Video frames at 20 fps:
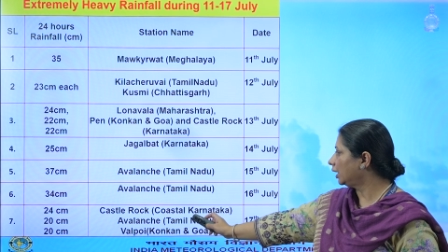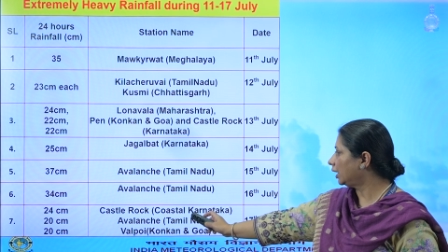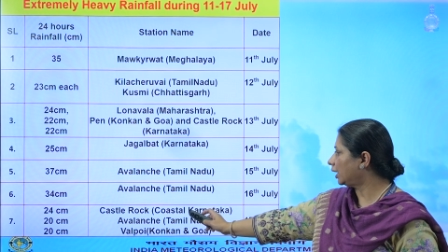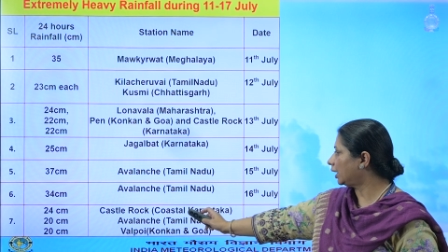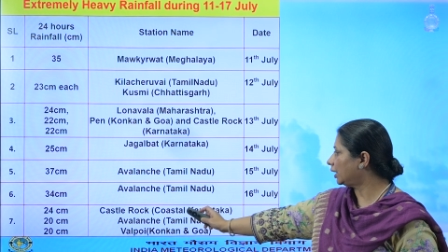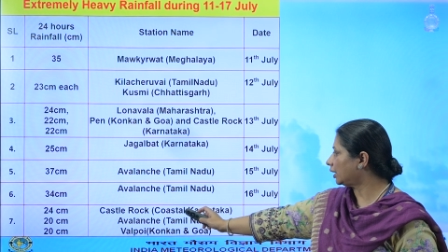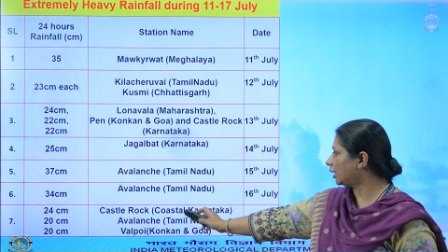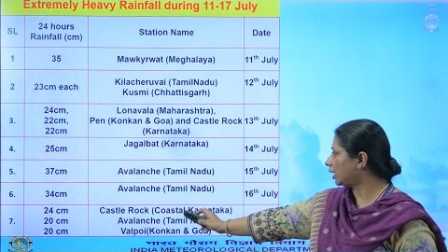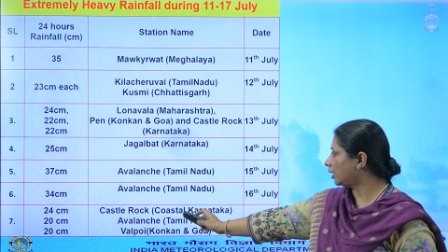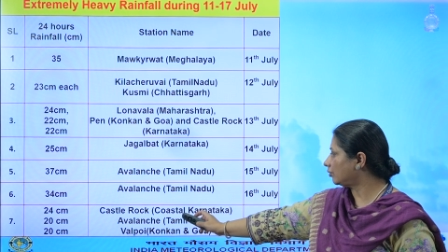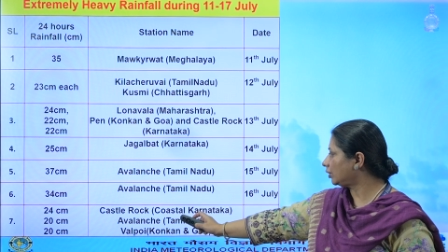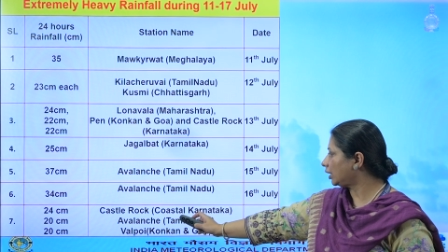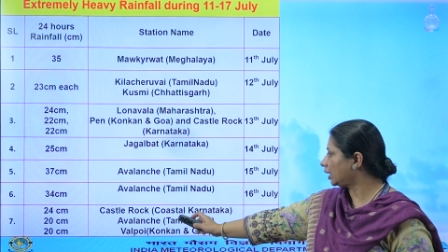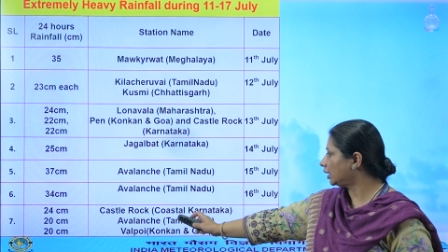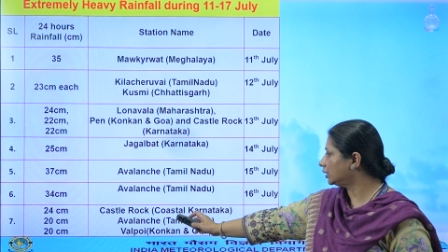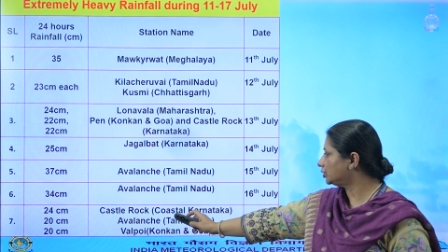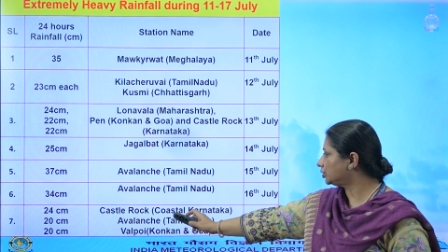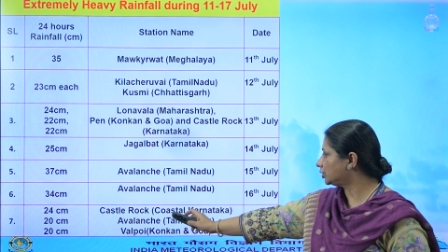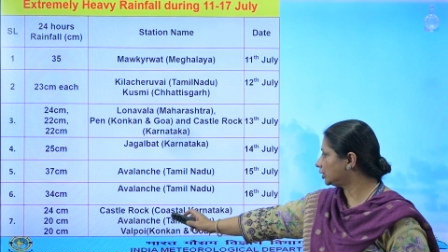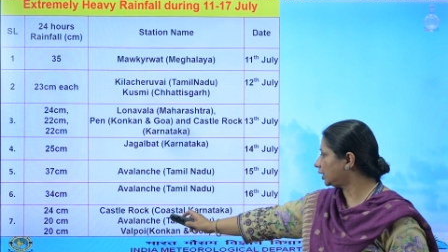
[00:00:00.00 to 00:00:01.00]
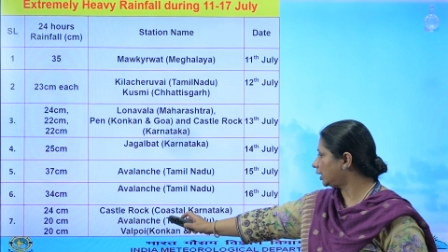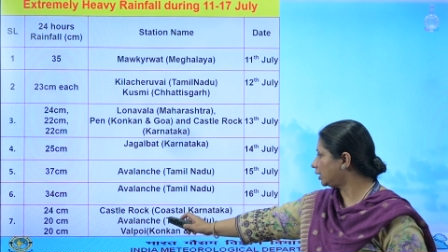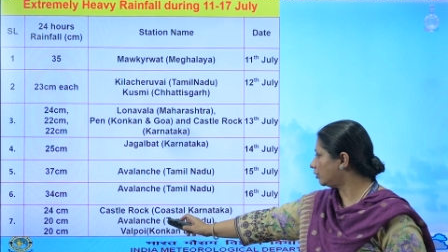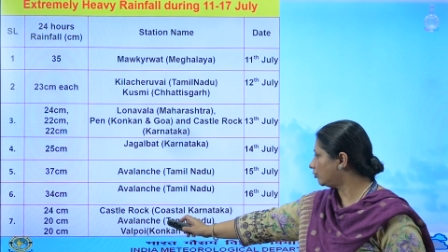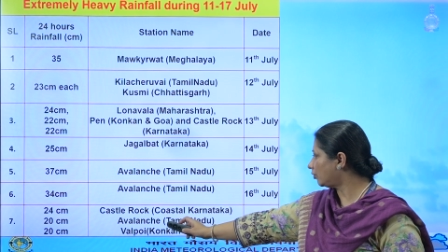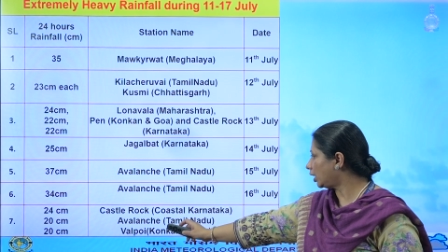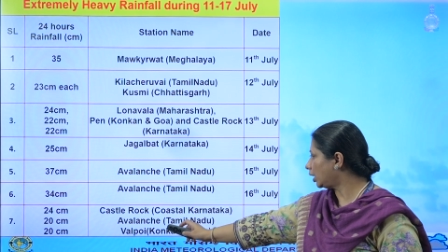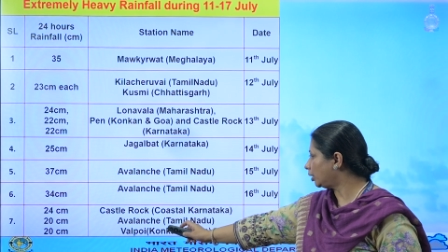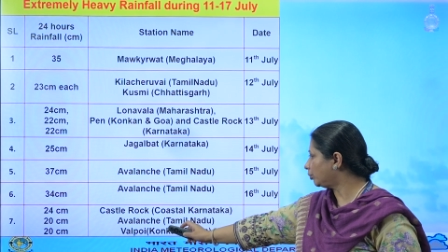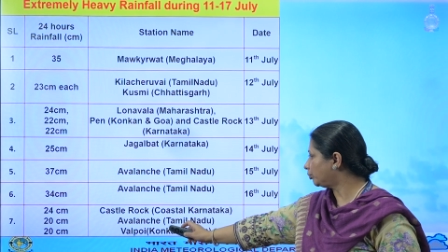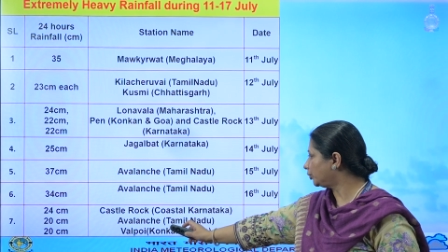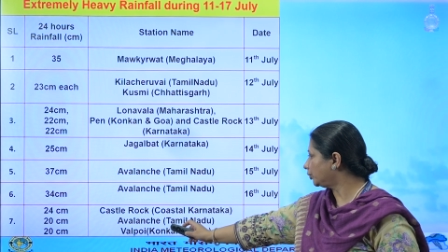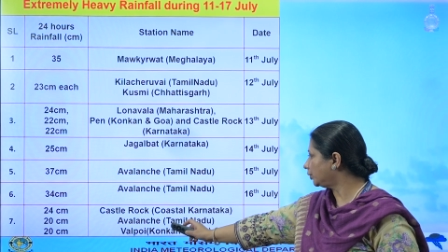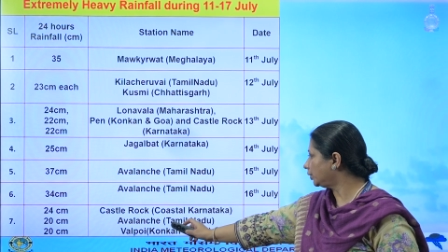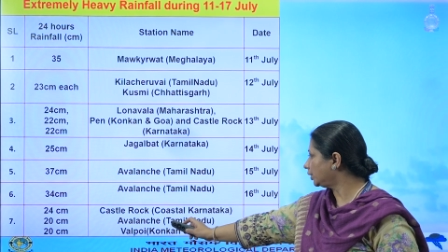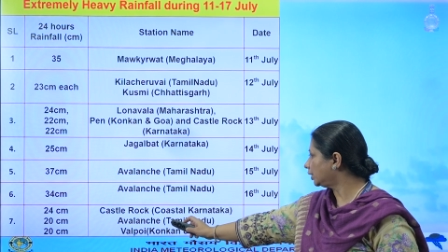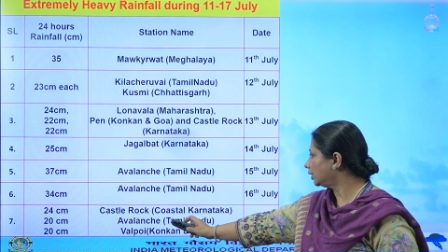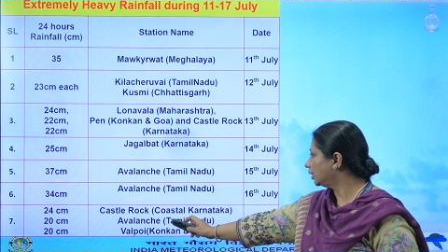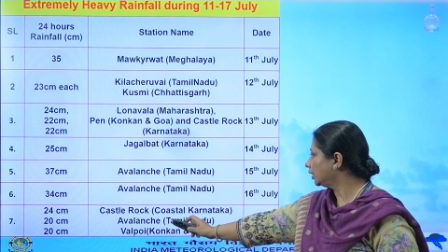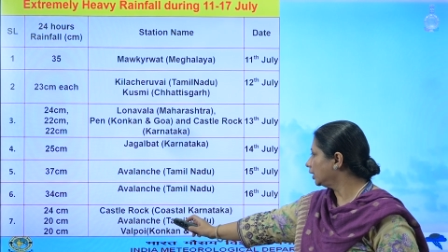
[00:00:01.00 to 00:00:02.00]
And Avalanche and
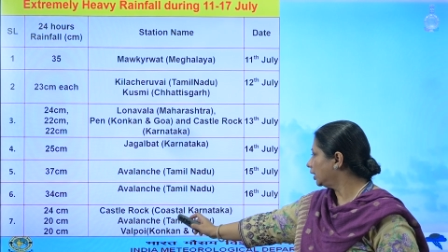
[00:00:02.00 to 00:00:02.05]
Valpui